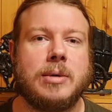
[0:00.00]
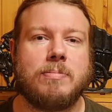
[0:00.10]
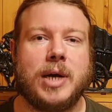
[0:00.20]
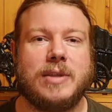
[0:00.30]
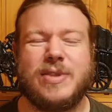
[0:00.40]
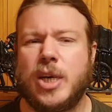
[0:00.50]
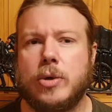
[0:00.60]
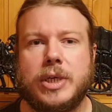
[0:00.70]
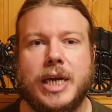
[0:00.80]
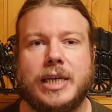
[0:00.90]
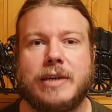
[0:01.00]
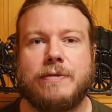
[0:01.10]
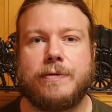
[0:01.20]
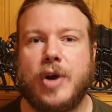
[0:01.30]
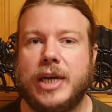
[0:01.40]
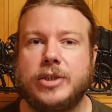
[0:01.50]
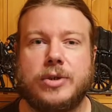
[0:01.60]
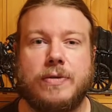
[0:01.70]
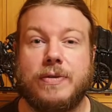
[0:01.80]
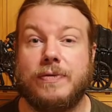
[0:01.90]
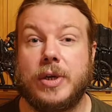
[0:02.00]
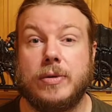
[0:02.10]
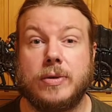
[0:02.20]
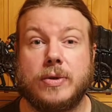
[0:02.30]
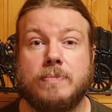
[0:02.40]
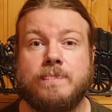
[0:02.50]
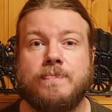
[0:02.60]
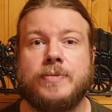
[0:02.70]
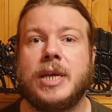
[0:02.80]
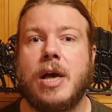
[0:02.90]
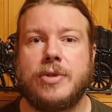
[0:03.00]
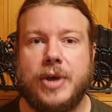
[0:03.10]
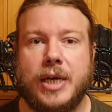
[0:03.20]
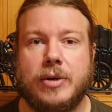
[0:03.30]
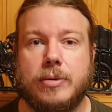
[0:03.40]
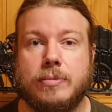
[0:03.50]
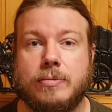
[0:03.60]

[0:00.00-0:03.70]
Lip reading: but they only get a fraction of the views. Thank you.